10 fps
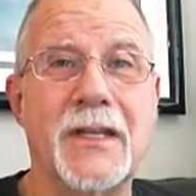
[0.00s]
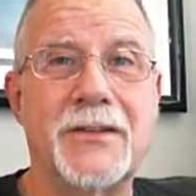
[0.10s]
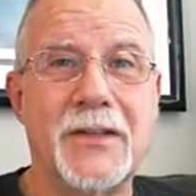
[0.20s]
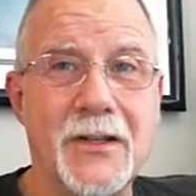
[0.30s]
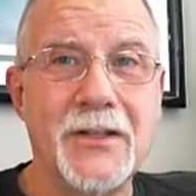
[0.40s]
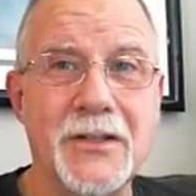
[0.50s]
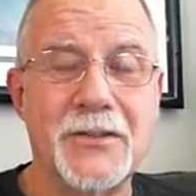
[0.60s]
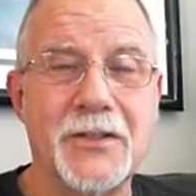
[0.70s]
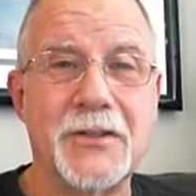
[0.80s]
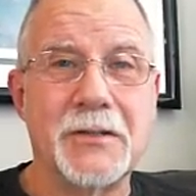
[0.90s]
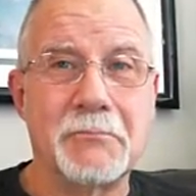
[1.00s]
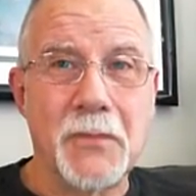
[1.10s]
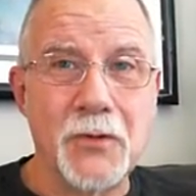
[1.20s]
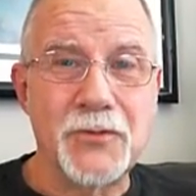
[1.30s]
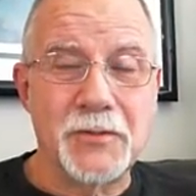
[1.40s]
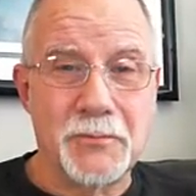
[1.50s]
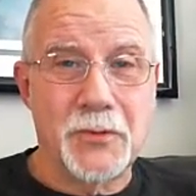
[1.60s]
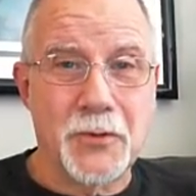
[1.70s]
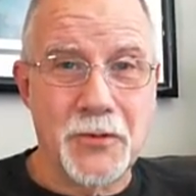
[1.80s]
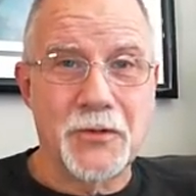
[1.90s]
is they tell you that the
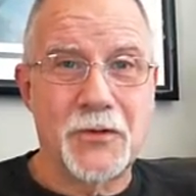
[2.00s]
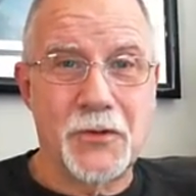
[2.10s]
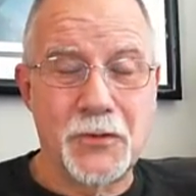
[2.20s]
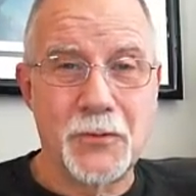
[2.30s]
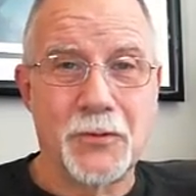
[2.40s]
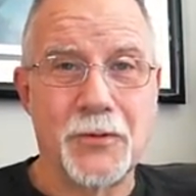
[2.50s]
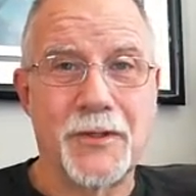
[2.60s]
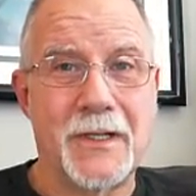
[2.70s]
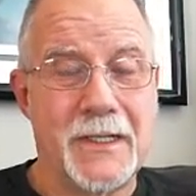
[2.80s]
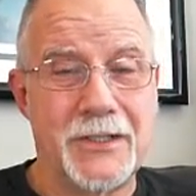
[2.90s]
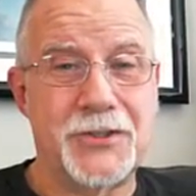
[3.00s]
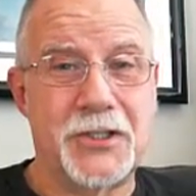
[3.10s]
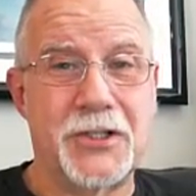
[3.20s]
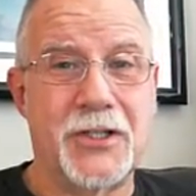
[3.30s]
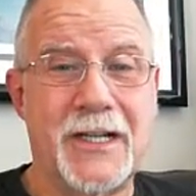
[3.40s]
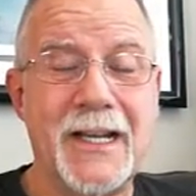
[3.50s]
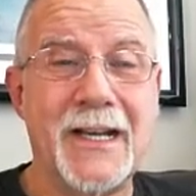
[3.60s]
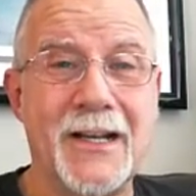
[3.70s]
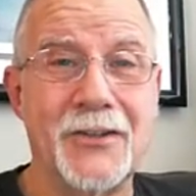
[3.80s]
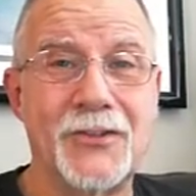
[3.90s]
most important tool that an
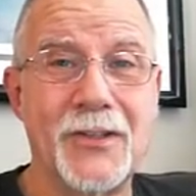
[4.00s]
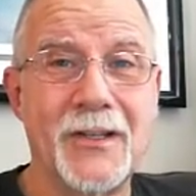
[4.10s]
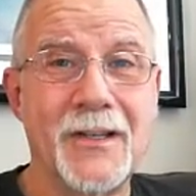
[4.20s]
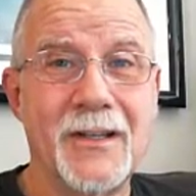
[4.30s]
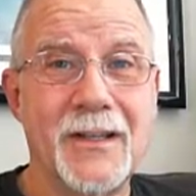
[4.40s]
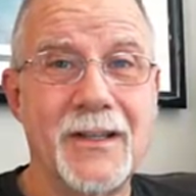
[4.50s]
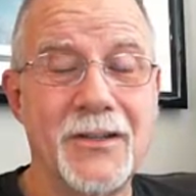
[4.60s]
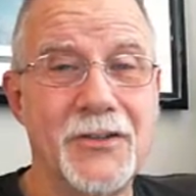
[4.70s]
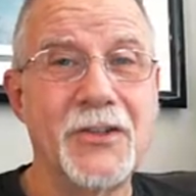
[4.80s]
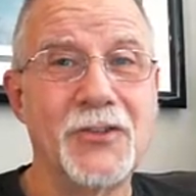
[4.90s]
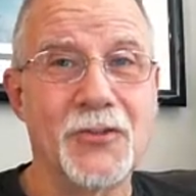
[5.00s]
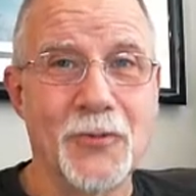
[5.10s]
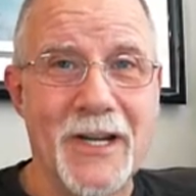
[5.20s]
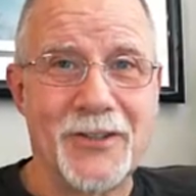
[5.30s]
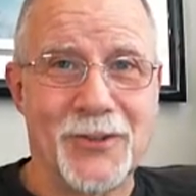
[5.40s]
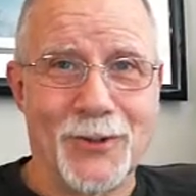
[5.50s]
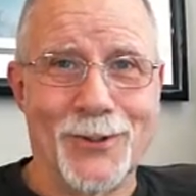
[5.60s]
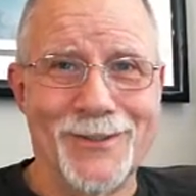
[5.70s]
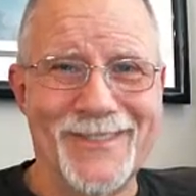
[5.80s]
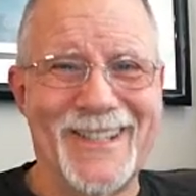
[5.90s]
engineer has is his
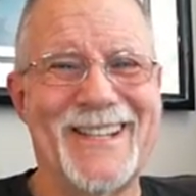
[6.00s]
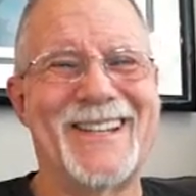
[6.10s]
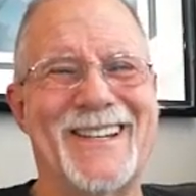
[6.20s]
eraser.